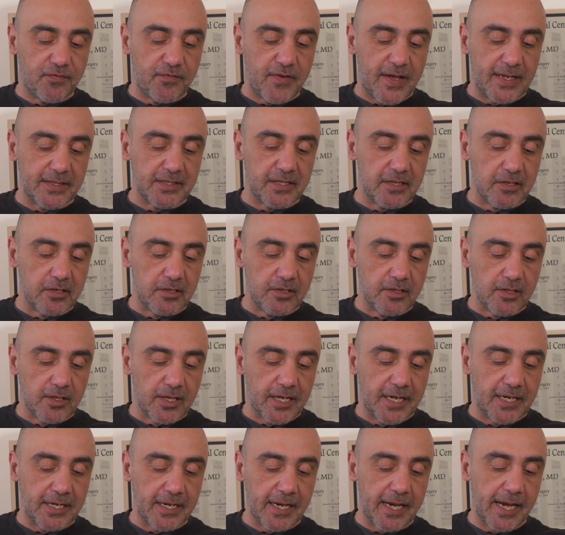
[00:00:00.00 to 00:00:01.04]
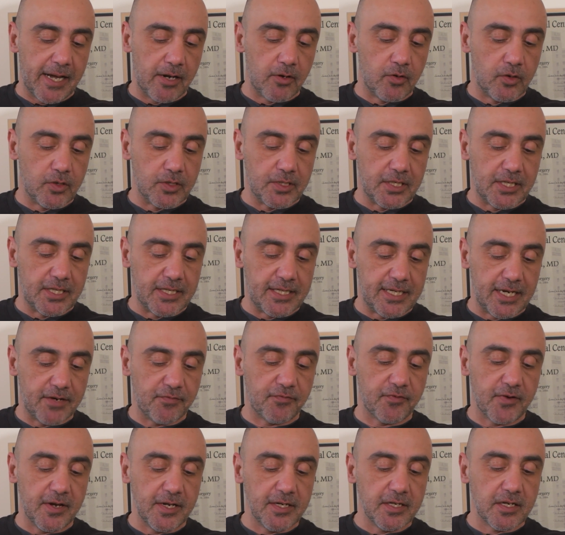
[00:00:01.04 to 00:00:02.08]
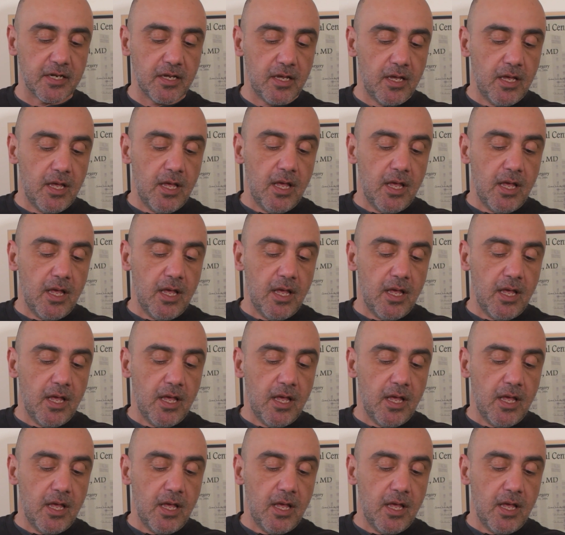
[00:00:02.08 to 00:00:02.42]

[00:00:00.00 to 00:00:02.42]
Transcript: fentanyl and heroin different?